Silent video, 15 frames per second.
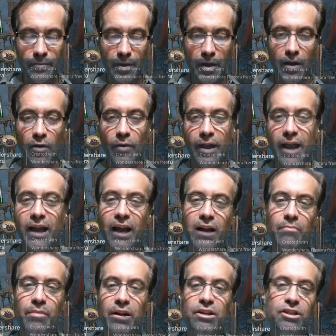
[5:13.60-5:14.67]
it
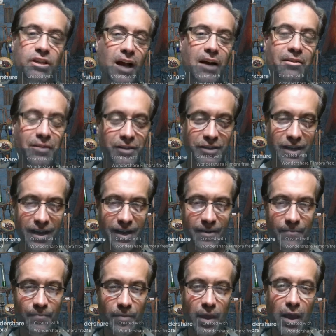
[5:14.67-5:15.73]
can be challenging
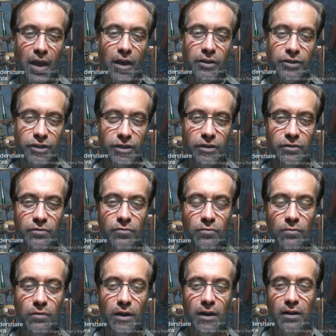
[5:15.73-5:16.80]

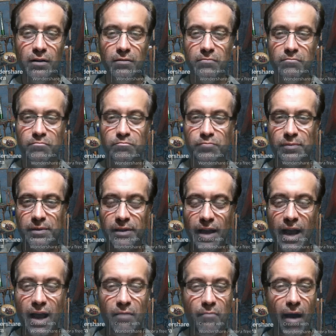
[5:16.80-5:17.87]
to
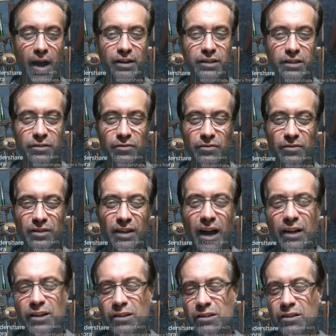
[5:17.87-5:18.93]
play a magic user,
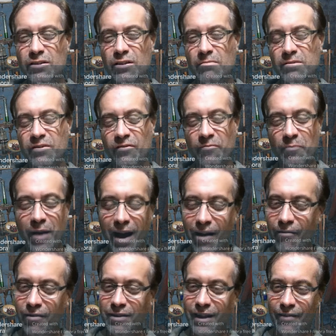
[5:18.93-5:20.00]
not just in terms of
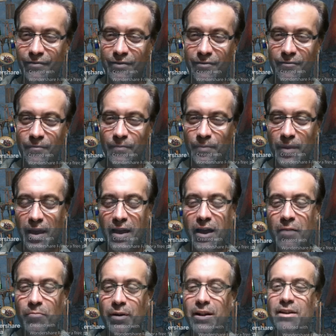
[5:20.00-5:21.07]
power level,
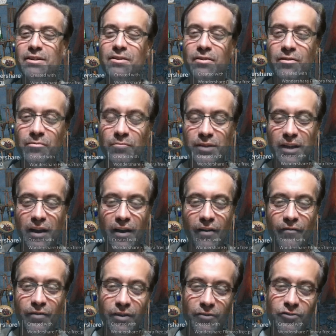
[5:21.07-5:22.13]
but in terms
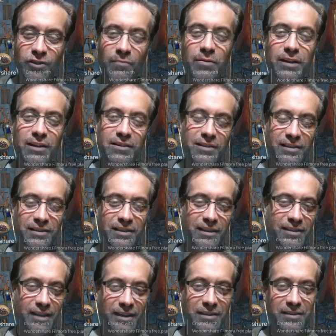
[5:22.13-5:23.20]
of contributing to the
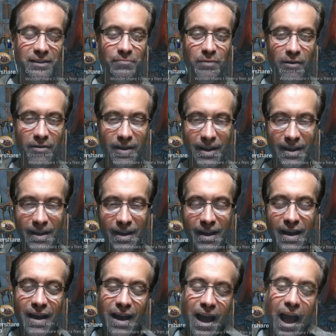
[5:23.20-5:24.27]
success of the party
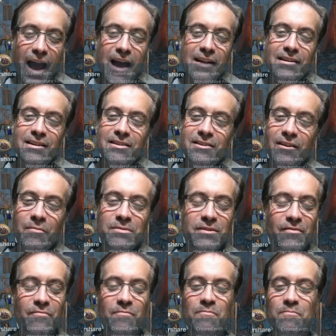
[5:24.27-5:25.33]
and in terms
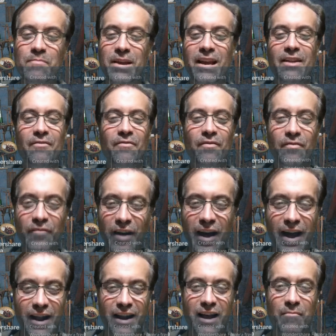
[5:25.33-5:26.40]
of being
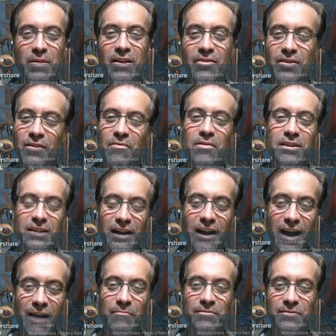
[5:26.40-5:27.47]
fun. I mean, there were
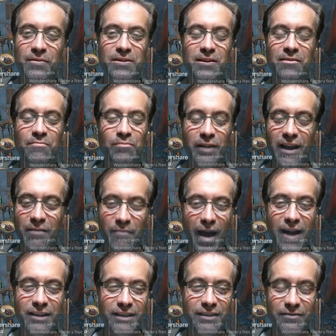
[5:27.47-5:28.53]
times when you'd play a
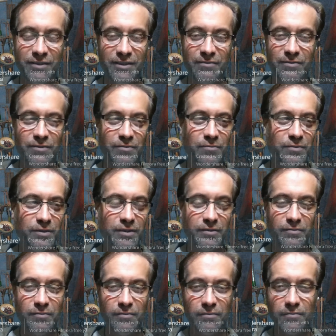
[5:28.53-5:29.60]
magic user in Old
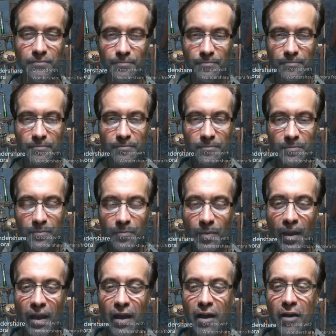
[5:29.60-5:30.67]
School
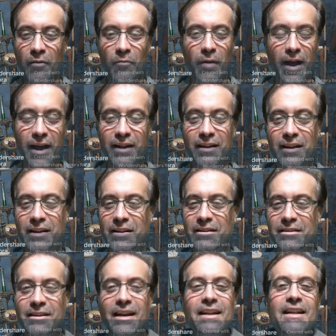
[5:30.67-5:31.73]
when
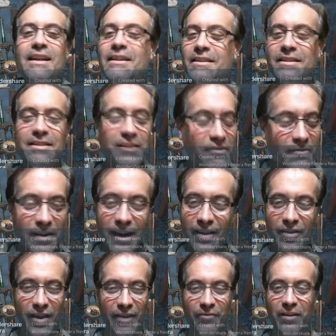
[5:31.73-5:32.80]
you didn't do
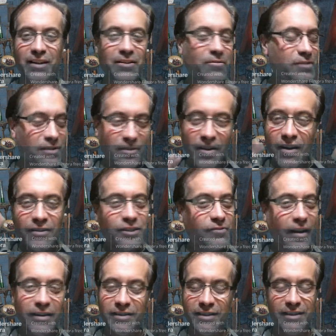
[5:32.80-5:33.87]
anything. Like, there was long
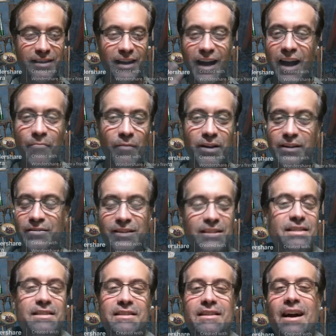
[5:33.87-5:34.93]
stretches of time when you
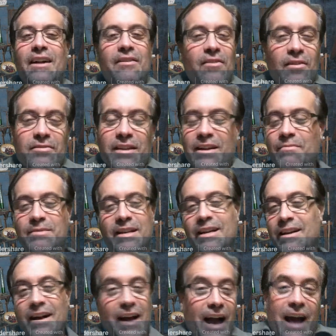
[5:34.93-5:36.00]
just got called on and was
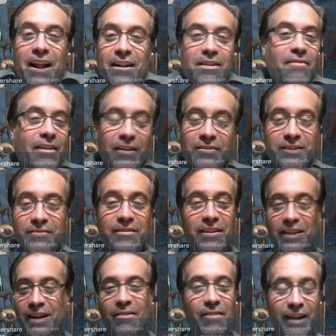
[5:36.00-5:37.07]
like, I don't know, I don't do
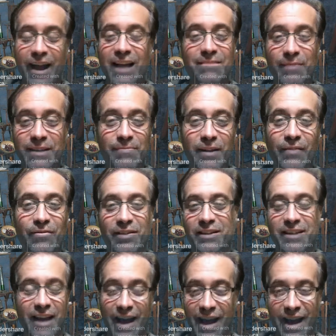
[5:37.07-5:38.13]
anything. I already cast my spell for the
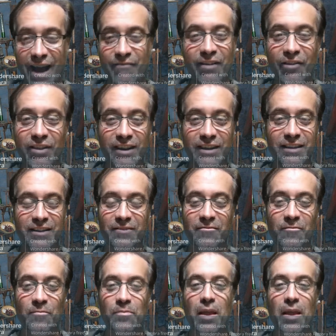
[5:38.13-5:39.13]
day. I have nothing to do.